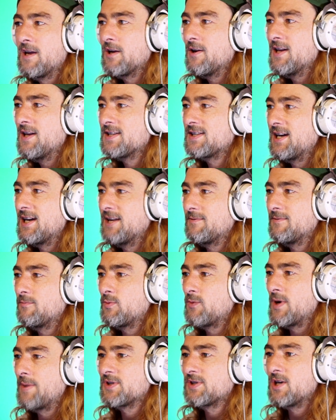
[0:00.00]
There you go. There's their
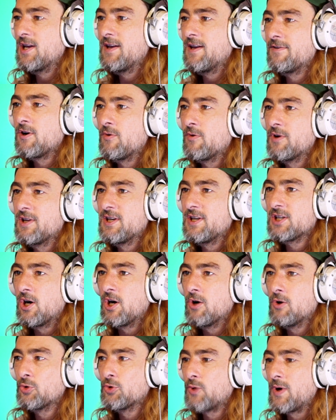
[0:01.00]
website. They've got one of
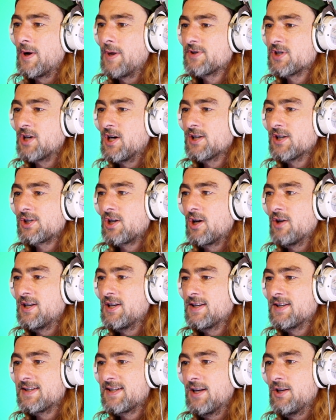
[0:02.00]
these old websites
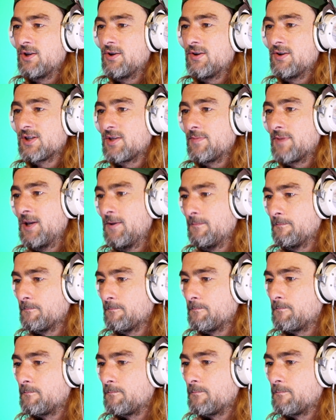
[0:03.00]
like the internet used to be.